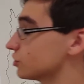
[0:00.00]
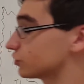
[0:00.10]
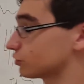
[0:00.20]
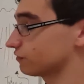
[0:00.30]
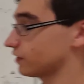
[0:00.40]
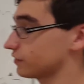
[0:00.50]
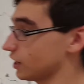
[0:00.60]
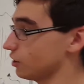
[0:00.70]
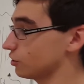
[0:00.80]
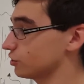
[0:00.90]
So to find the
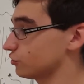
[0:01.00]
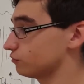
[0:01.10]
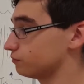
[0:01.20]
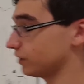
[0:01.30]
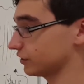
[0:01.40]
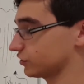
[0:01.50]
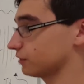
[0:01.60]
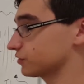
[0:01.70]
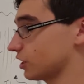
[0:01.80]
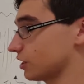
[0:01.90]
area, you do base
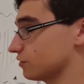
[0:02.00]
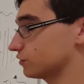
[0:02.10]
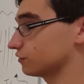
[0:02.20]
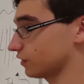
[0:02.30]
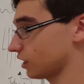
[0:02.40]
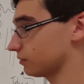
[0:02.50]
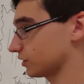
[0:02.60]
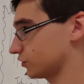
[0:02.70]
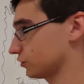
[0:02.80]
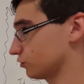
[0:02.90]
times height divided by
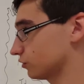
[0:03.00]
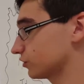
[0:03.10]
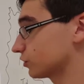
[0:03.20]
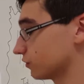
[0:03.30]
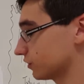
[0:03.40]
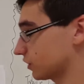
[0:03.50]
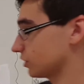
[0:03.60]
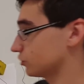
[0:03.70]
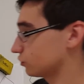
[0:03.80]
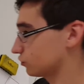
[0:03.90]
2. So in this
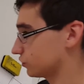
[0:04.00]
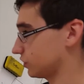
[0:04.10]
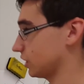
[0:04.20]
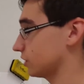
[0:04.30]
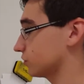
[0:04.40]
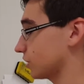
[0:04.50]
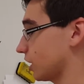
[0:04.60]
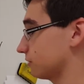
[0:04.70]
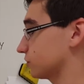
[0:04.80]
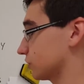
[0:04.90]
case, you do 10
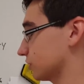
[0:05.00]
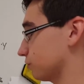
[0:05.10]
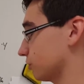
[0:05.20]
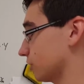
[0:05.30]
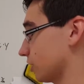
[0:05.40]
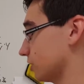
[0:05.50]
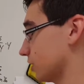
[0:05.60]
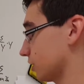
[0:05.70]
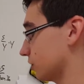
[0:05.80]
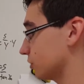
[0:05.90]
times
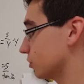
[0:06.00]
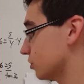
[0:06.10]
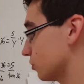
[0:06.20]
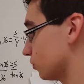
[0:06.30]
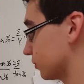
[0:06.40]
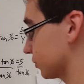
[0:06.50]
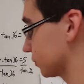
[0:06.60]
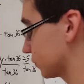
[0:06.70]
6.88, which is